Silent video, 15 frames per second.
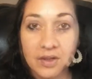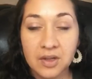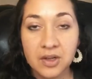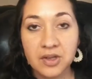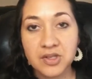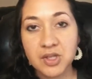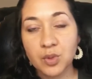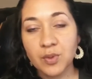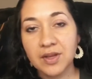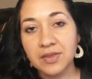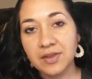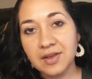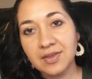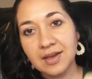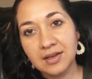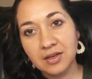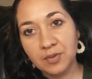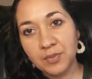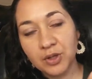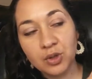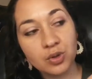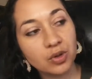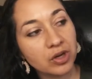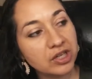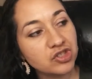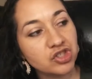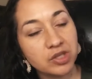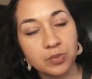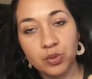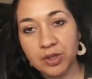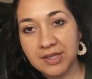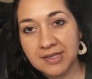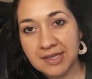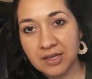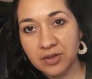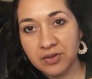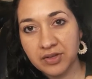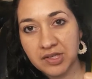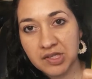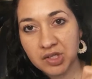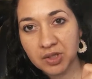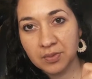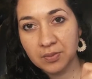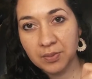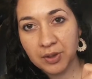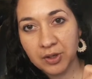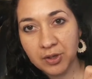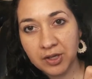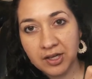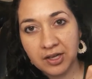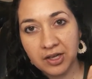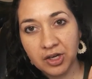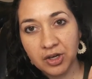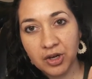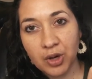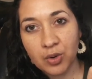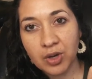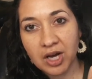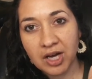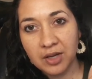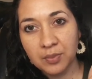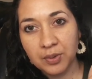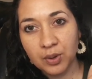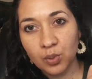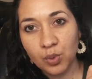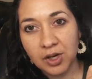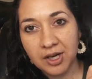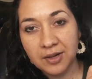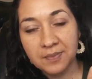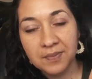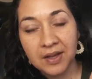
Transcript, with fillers: So one thing that Nabeel Qureshi points out in this book here, No God But One,